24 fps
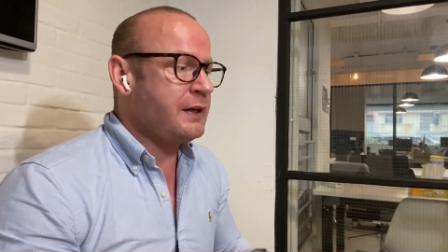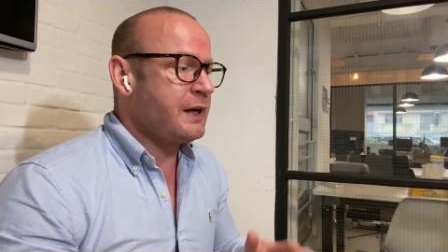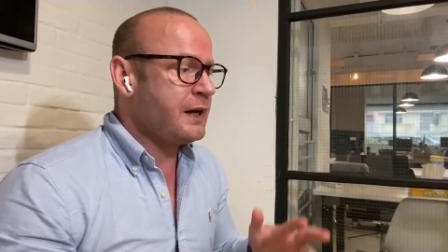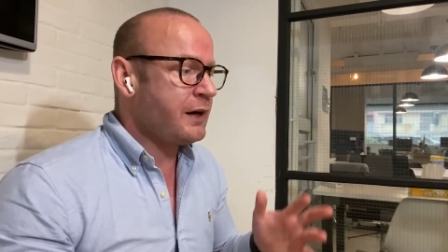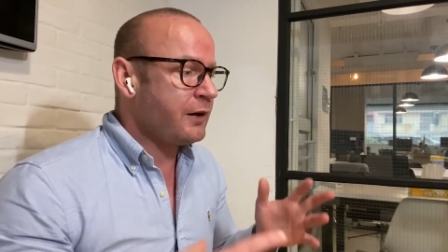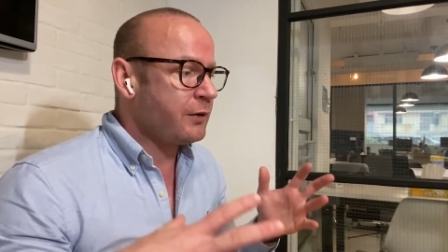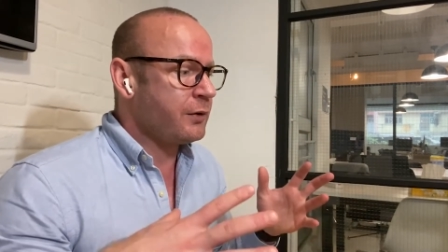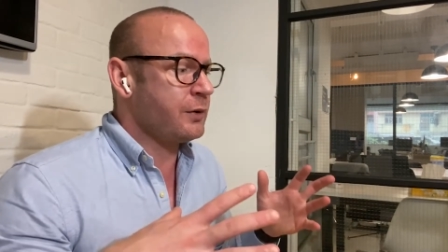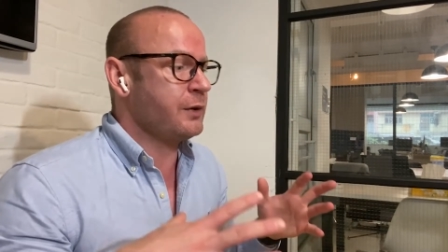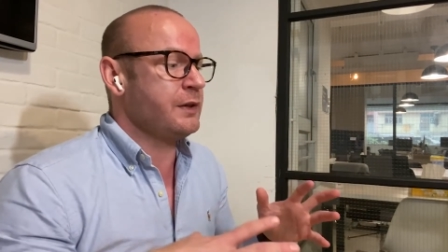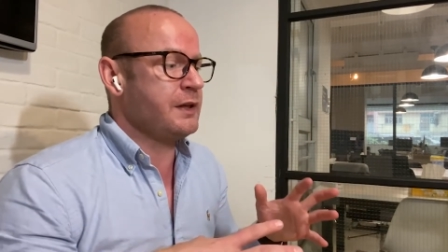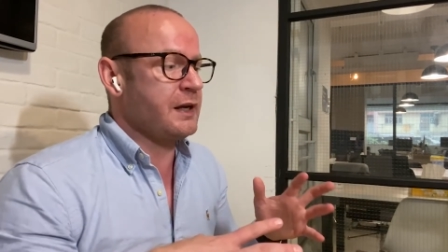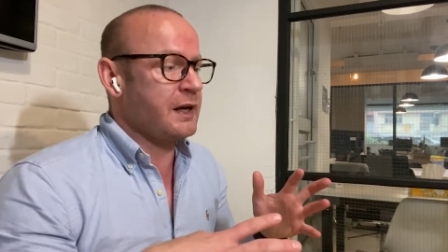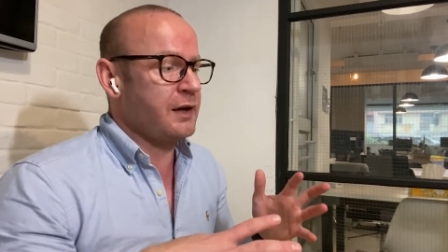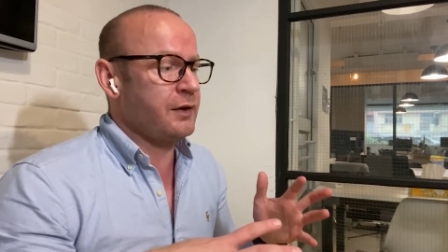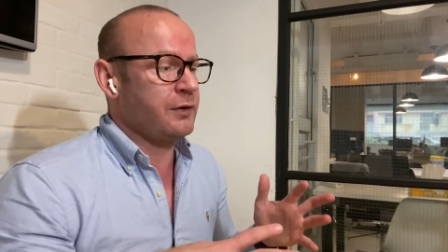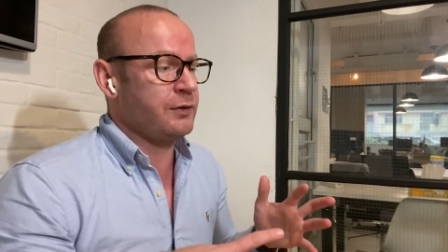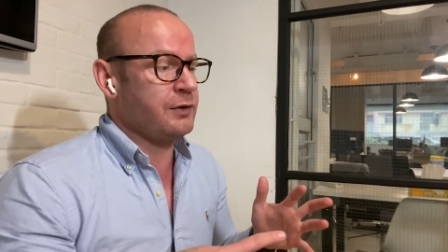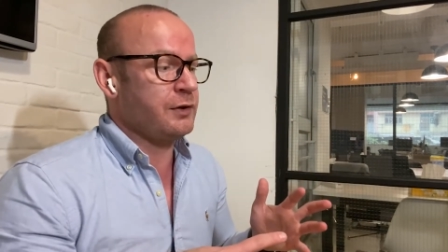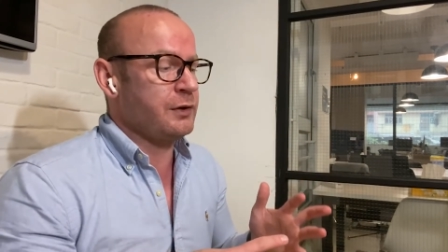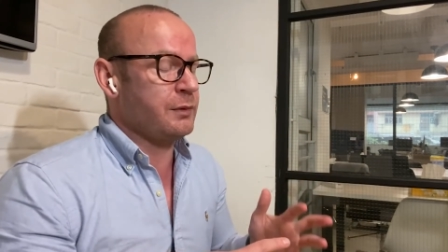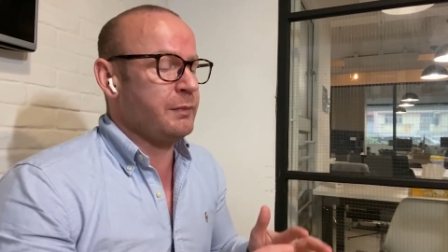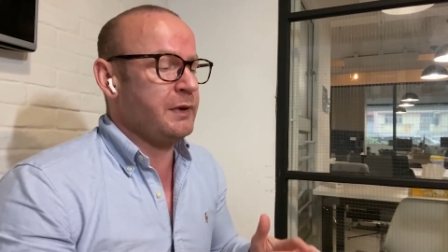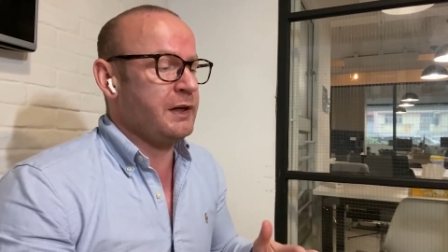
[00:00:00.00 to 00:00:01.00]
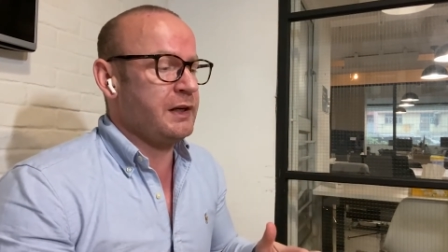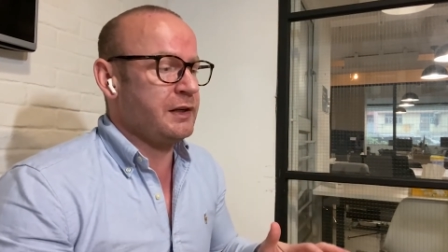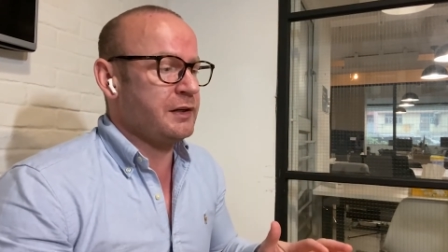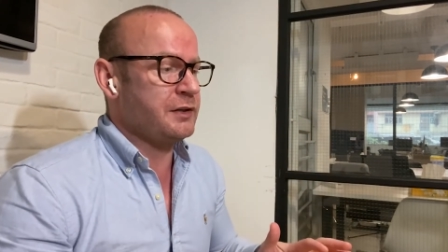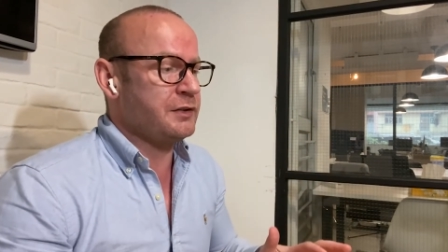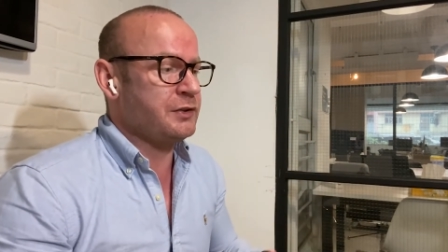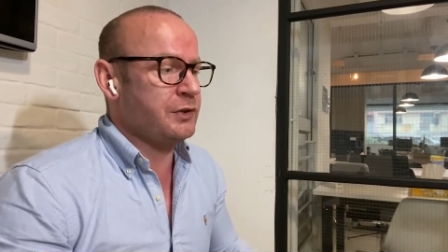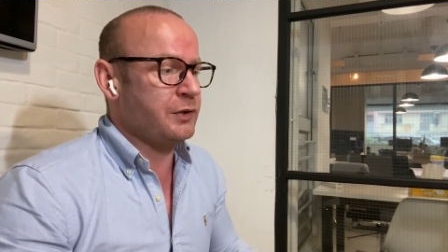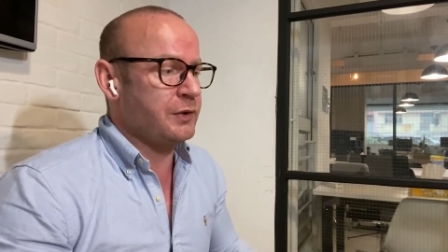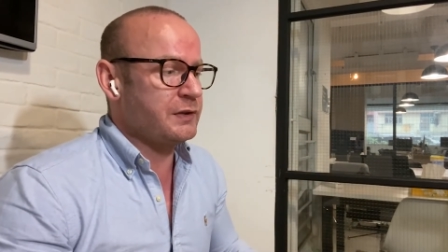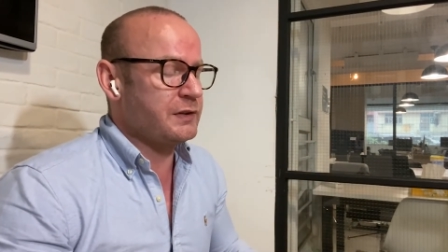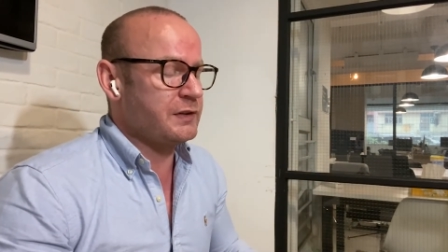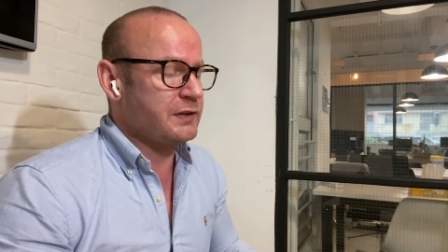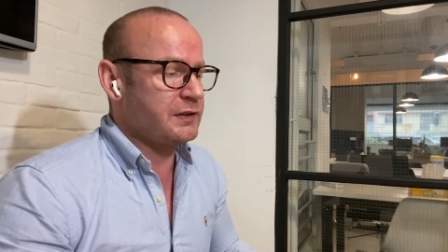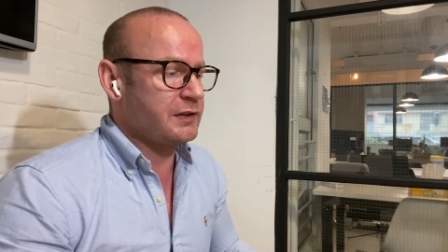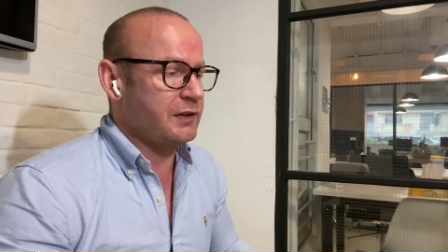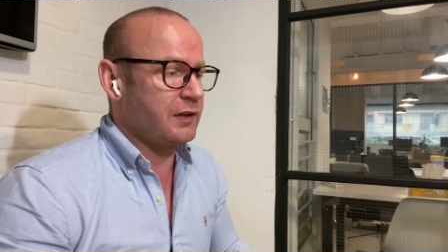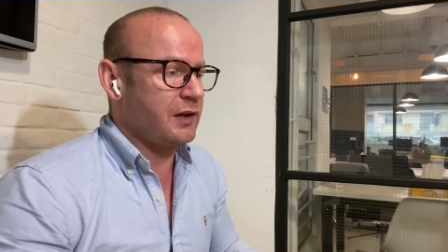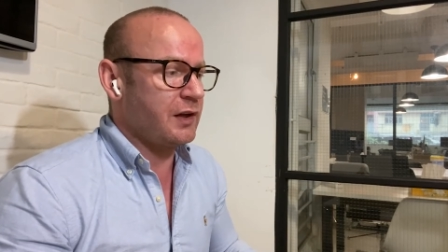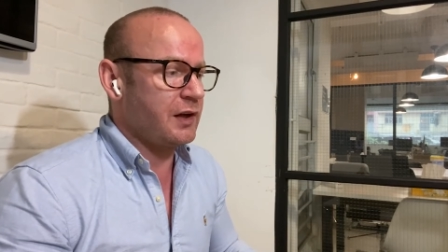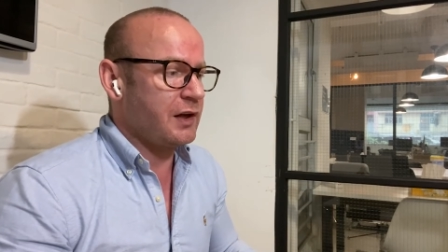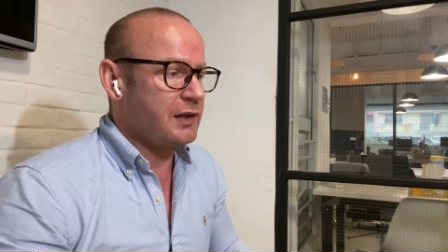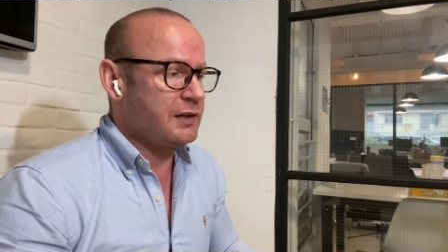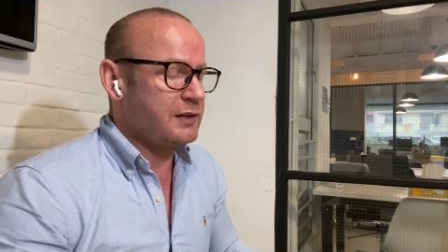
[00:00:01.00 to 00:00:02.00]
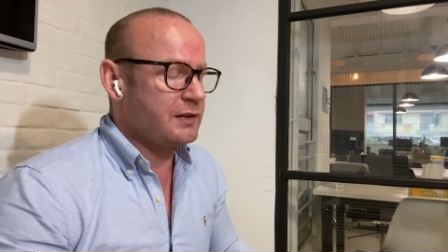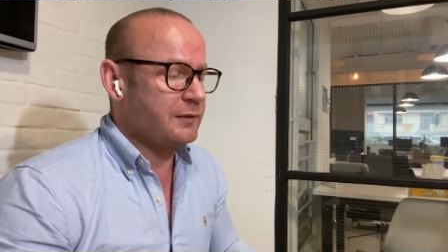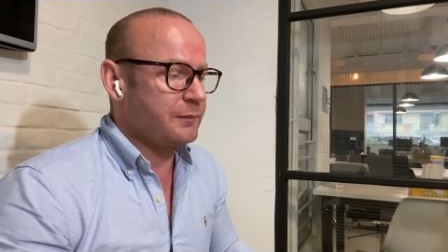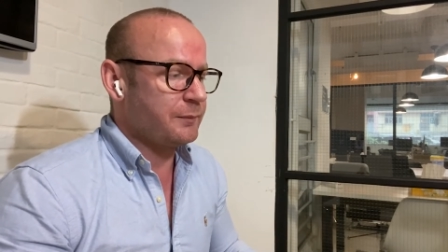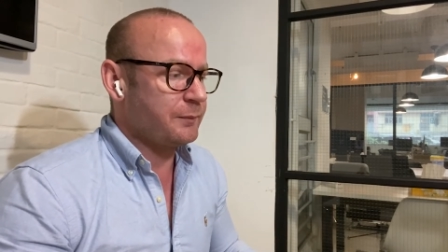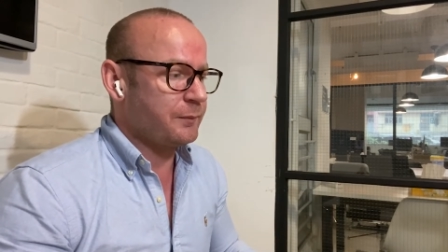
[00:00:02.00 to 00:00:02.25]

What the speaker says: narrow down your media choices a lot.